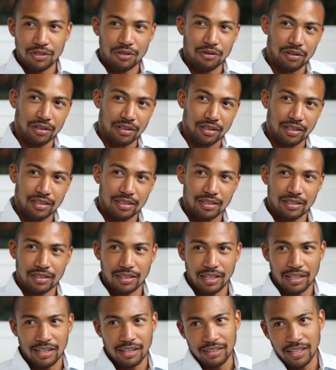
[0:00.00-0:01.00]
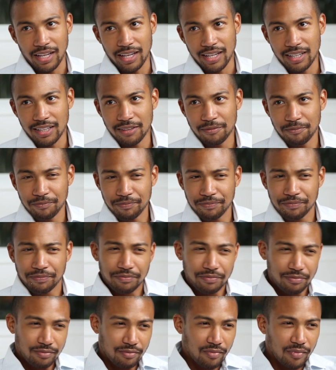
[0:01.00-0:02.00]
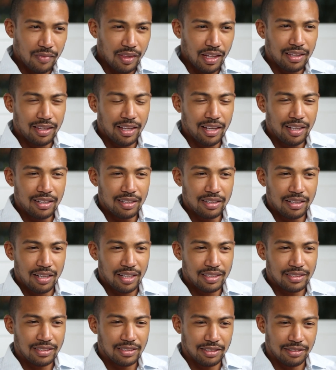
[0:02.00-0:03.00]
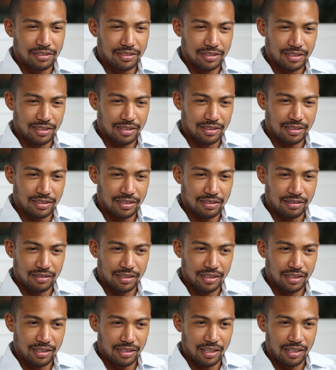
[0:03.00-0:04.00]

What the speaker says: New York and LA. And then I seriously considered it.